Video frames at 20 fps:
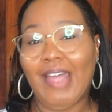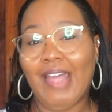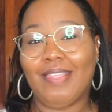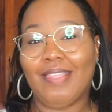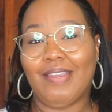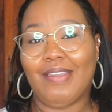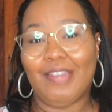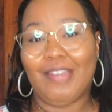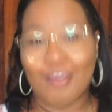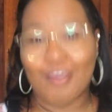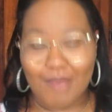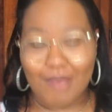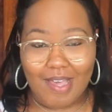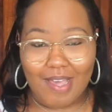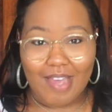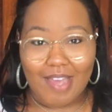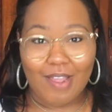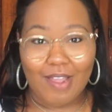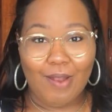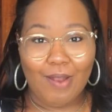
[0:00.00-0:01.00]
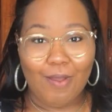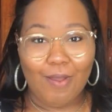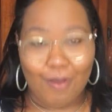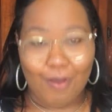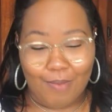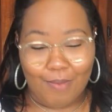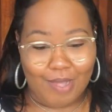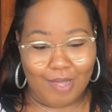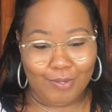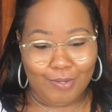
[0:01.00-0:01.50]
The neighbor had a
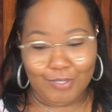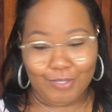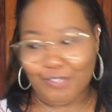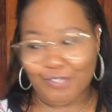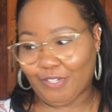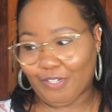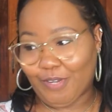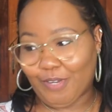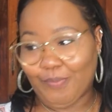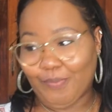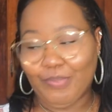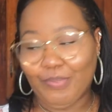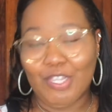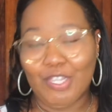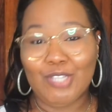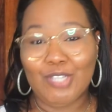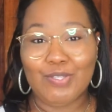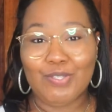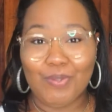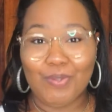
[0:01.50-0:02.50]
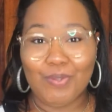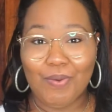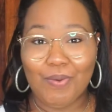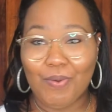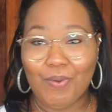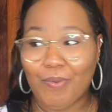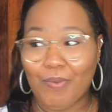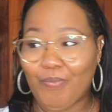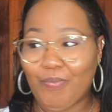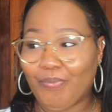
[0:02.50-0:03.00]
long mango tree.
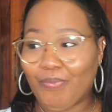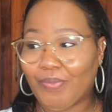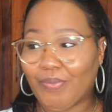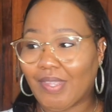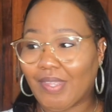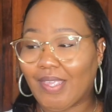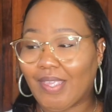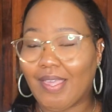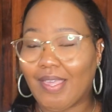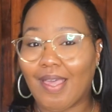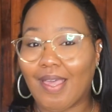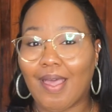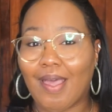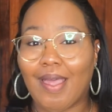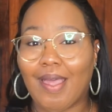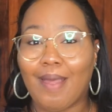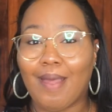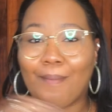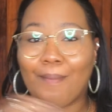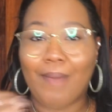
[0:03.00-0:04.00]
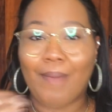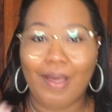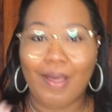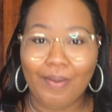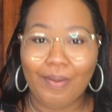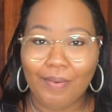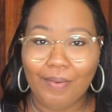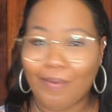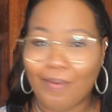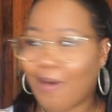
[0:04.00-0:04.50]
So
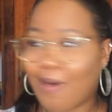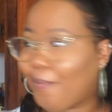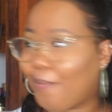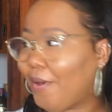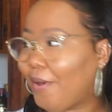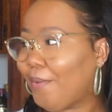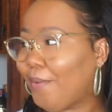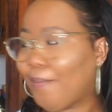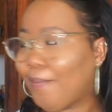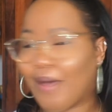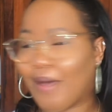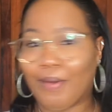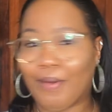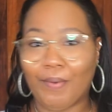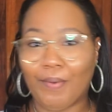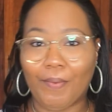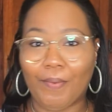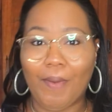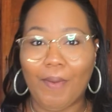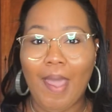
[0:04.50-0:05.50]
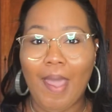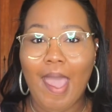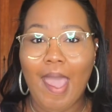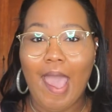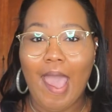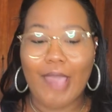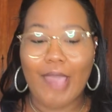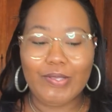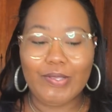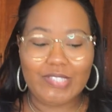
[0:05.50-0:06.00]
mango upon mango.
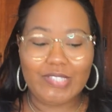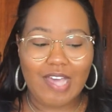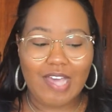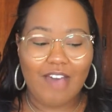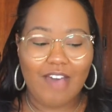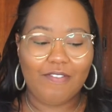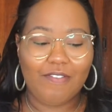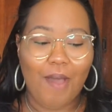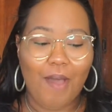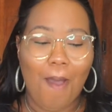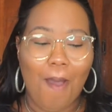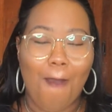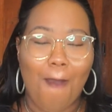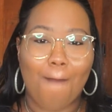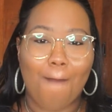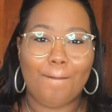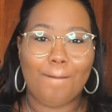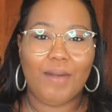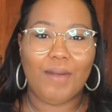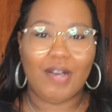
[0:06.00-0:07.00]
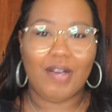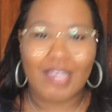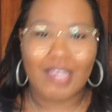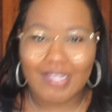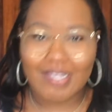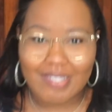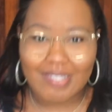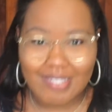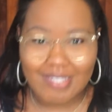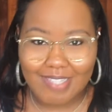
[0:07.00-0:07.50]
I used to have
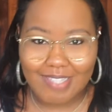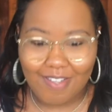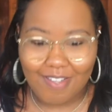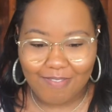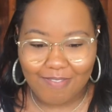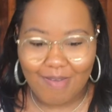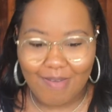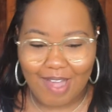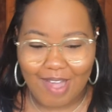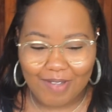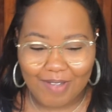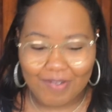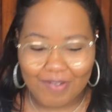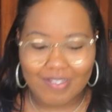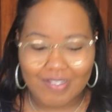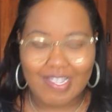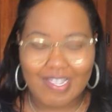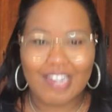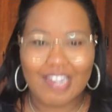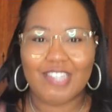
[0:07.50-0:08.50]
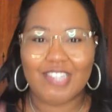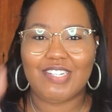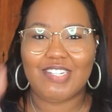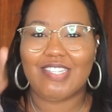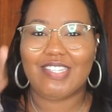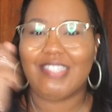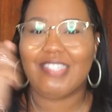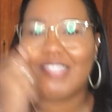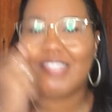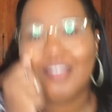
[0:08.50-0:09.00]
buckets of mangoes, and you
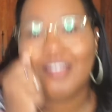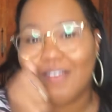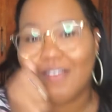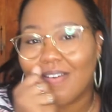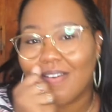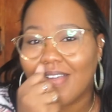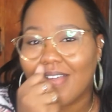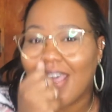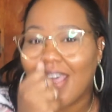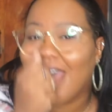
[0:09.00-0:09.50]
just sit down